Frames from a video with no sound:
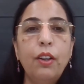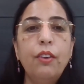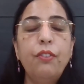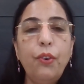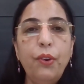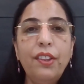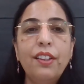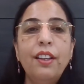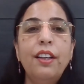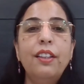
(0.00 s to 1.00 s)
Fourth,
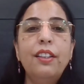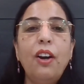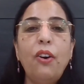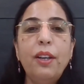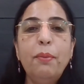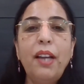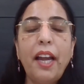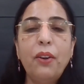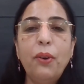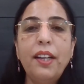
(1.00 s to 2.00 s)
the Honorable
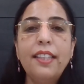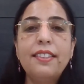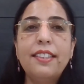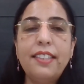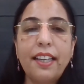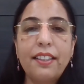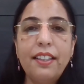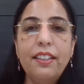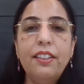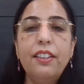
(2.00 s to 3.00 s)
High Court has
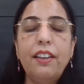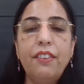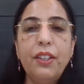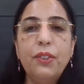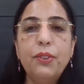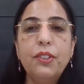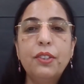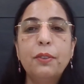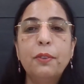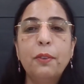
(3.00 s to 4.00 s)
rejected the
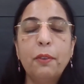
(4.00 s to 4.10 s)
revenues